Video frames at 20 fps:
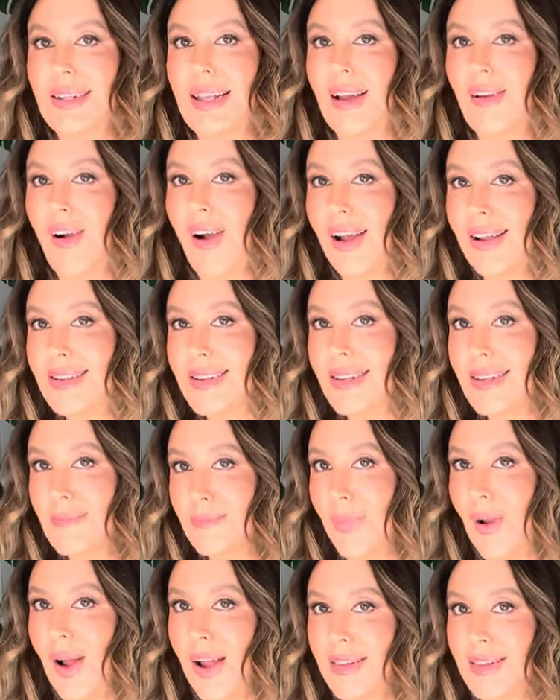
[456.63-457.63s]
Now, I did
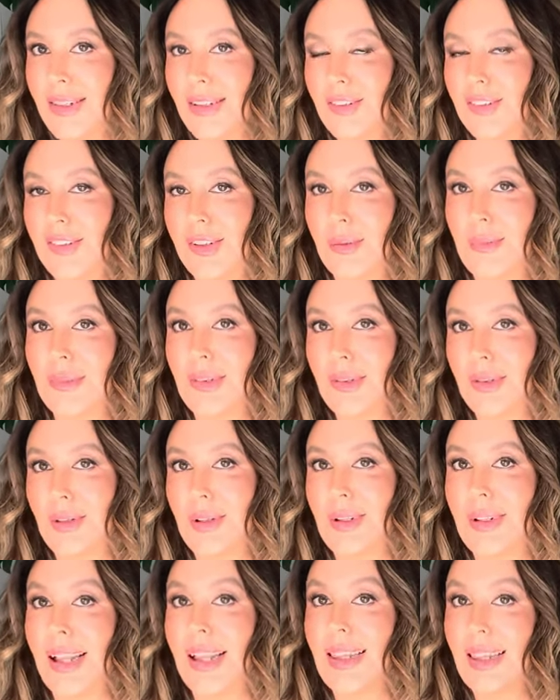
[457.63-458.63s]
buy this
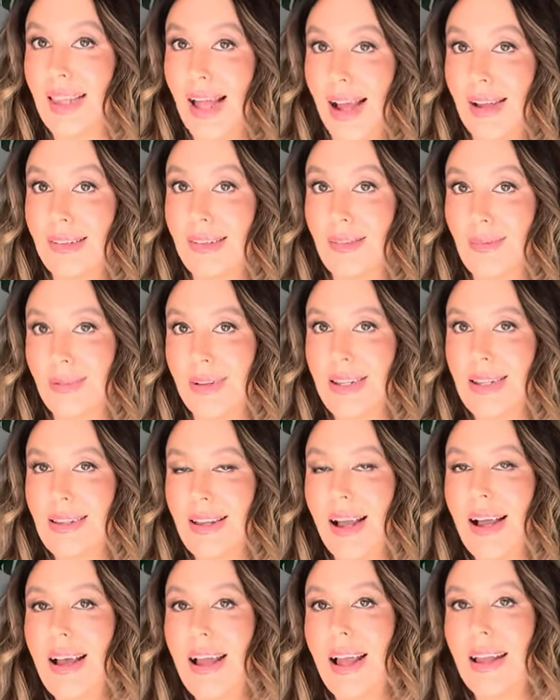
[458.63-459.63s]
jumpsuit last
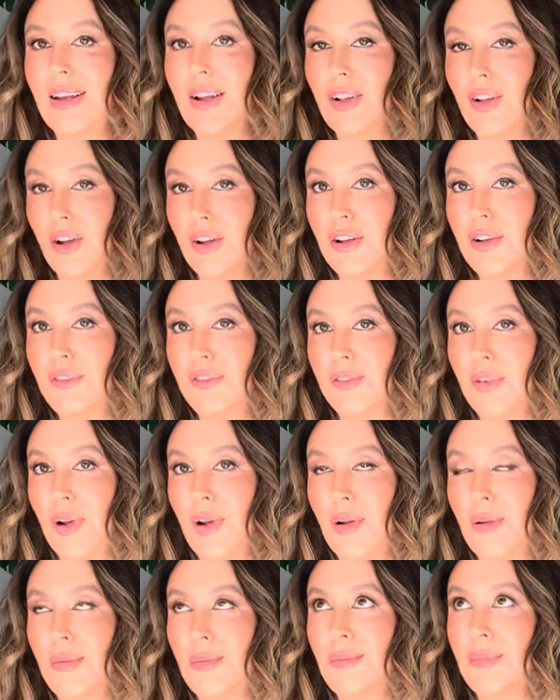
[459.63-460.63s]
winter, and I got it
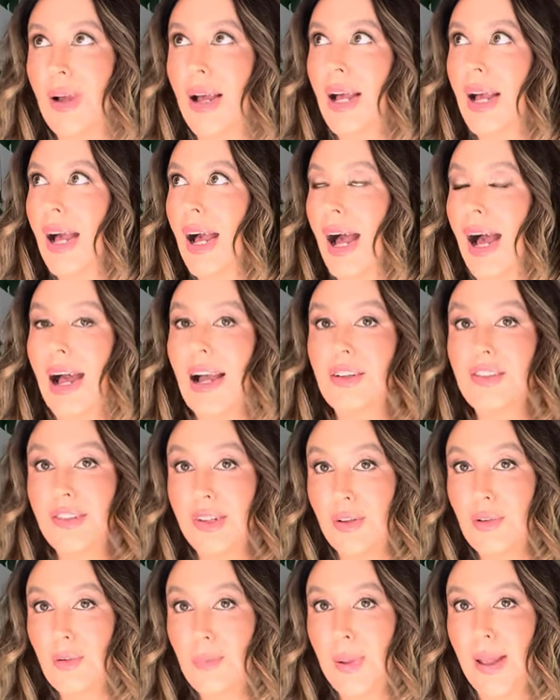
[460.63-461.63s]
from
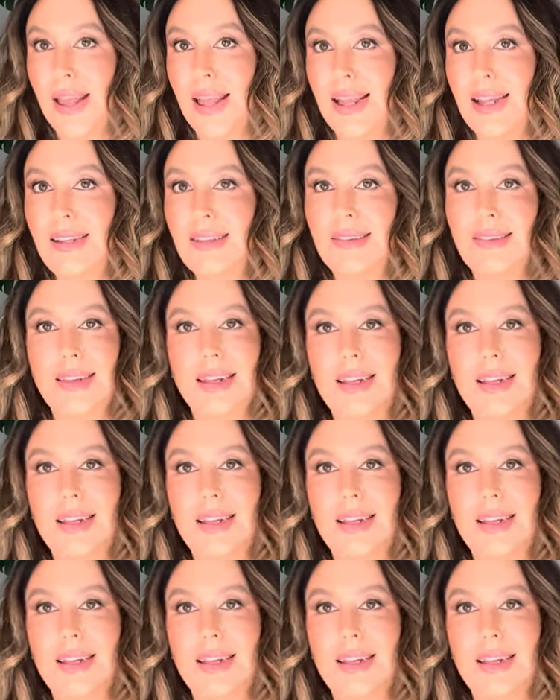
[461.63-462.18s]
General Pants.